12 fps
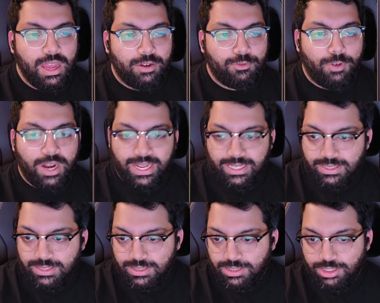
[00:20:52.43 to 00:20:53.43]

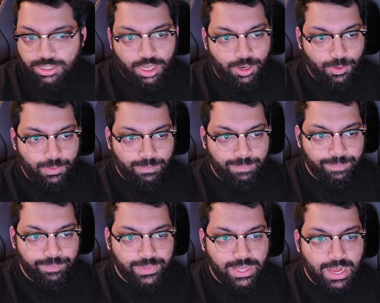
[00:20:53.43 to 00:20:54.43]
Right, so
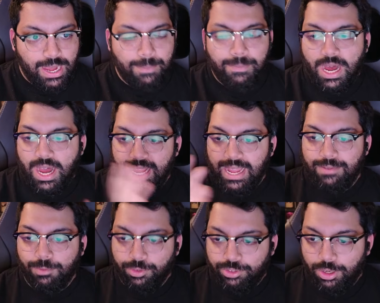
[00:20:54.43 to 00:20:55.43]
I
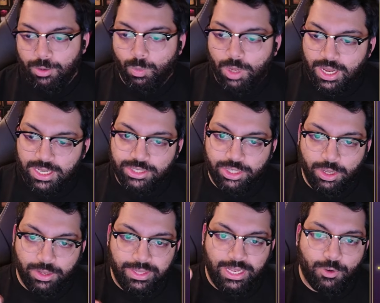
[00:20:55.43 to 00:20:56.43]
have also worked
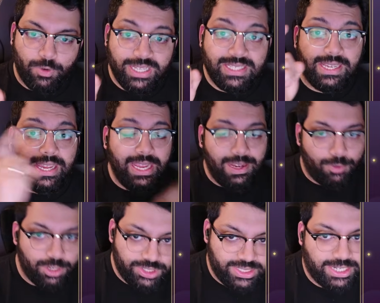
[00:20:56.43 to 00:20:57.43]
on the creating a
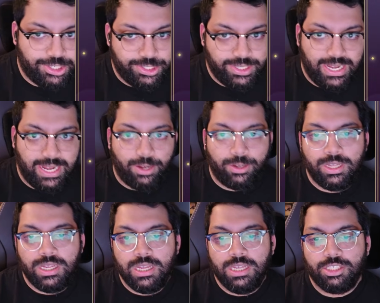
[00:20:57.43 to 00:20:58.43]
hero section now.
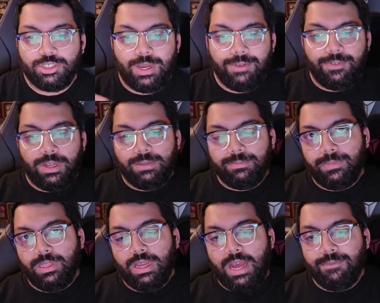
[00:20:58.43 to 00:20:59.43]
So
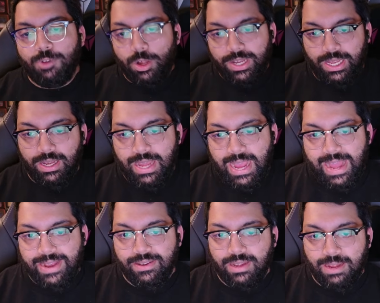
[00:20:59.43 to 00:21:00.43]
I've gone in
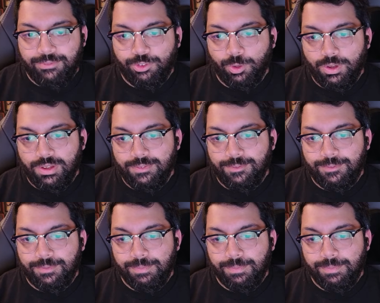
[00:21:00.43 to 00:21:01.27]
and I've sort of